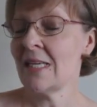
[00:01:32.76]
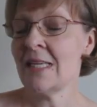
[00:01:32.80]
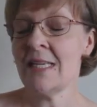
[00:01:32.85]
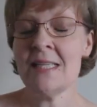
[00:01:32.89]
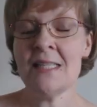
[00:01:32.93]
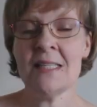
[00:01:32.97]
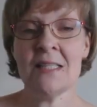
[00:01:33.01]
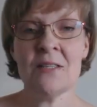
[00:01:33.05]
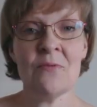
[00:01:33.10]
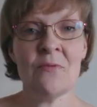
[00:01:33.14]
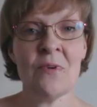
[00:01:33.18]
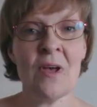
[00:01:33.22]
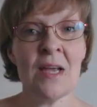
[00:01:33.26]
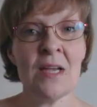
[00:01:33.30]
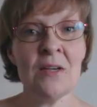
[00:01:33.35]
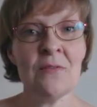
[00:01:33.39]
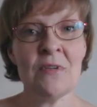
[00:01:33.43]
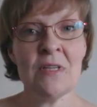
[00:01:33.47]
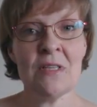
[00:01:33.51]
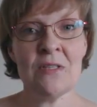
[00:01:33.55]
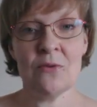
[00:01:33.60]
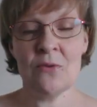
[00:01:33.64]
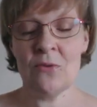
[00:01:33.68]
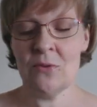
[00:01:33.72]
he
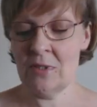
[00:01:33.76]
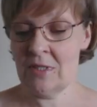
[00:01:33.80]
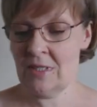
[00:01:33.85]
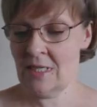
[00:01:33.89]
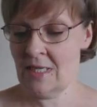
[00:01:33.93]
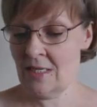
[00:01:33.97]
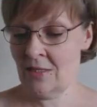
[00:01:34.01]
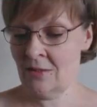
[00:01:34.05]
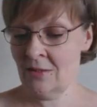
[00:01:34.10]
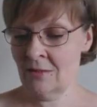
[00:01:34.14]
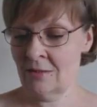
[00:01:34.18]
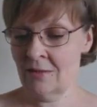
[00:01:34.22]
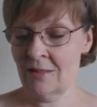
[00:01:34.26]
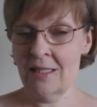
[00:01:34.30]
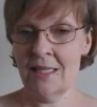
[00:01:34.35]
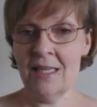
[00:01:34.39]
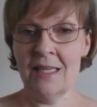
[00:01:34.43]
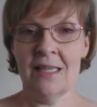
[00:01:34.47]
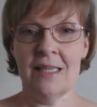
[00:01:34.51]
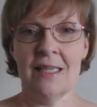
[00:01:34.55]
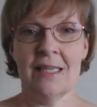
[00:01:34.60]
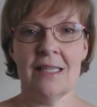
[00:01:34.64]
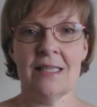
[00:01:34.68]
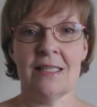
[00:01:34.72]
survived his ordeal.
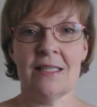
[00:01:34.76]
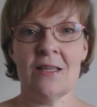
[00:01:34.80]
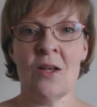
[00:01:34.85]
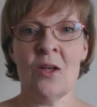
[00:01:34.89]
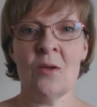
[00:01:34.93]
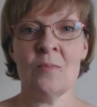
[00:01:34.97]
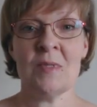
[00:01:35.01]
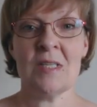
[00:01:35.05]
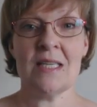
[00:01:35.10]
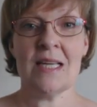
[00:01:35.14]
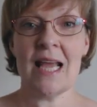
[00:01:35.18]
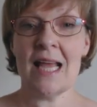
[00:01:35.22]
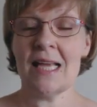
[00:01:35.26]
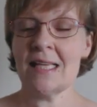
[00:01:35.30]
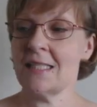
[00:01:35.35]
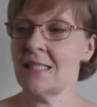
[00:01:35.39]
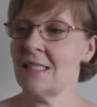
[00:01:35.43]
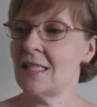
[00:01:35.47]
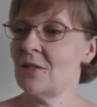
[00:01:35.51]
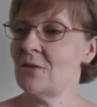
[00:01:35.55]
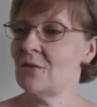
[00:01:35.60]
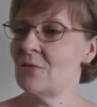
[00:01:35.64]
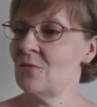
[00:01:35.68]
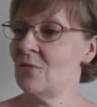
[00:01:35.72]
His arms and
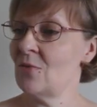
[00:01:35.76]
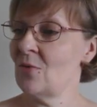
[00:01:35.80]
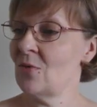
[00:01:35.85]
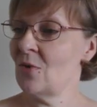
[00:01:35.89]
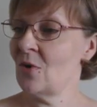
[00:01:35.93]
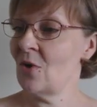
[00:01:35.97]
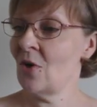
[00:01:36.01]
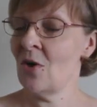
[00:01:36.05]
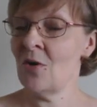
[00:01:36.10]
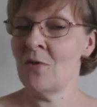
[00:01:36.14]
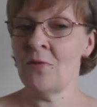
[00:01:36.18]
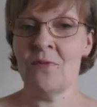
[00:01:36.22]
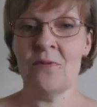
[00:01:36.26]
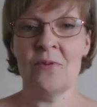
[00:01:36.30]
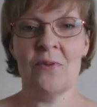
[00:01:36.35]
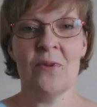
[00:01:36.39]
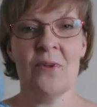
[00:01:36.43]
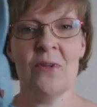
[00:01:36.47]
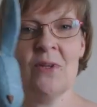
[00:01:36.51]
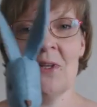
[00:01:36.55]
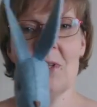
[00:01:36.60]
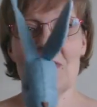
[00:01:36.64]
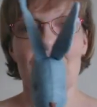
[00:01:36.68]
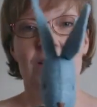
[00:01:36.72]
legs didn't fall off,
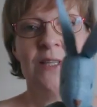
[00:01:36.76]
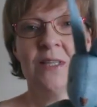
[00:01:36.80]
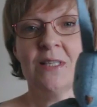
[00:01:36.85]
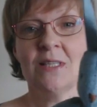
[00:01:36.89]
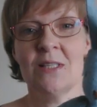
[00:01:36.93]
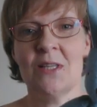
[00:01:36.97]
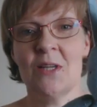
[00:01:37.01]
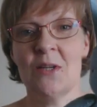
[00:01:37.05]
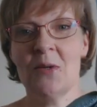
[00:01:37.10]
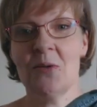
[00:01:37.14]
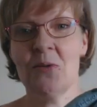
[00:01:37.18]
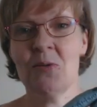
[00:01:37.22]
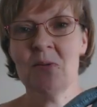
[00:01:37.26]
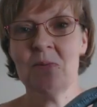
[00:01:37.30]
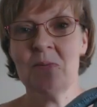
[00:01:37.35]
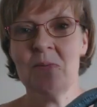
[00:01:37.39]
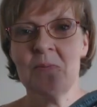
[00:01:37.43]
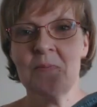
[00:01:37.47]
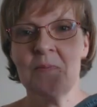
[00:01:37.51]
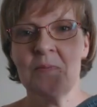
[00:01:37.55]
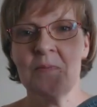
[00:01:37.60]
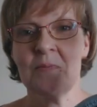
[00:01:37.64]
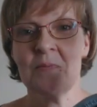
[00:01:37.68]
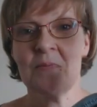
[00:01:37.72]
so
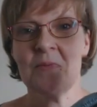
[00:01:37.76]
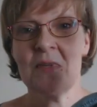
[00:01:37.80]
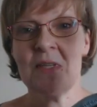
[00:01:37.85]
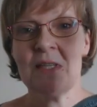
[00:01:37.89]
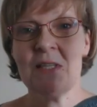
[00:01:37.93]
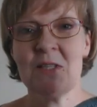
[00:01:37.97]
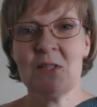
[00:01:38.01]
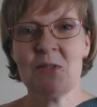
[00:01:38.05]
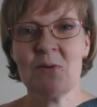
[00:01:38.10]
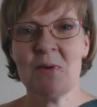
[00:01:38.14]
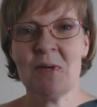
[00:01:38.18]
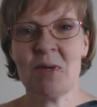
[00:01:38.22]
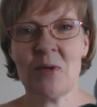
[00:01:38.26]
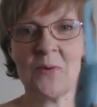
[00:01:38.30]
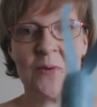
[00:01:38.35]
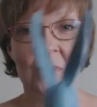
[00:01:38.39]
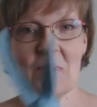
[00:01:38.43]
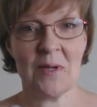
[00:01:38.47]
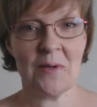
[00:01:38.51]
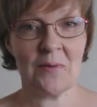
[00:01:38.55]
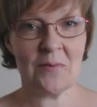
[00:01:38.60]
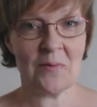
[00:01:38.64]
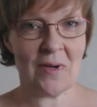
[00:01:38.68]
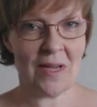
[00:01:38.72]
he's doing
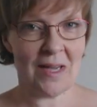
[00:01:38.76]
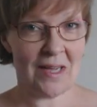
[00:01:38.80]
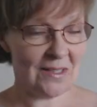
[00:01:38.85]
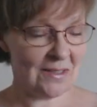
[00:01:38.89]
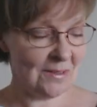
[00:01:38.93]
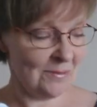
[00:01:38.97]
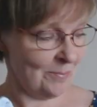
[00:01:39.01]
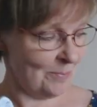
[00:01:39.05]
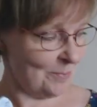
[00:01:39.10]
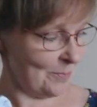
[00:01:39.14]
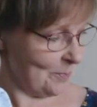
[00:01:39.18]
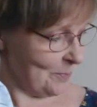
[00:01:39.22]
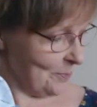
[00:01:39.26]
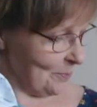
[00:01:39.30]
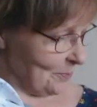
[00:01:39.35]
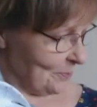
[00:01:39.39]
quite well.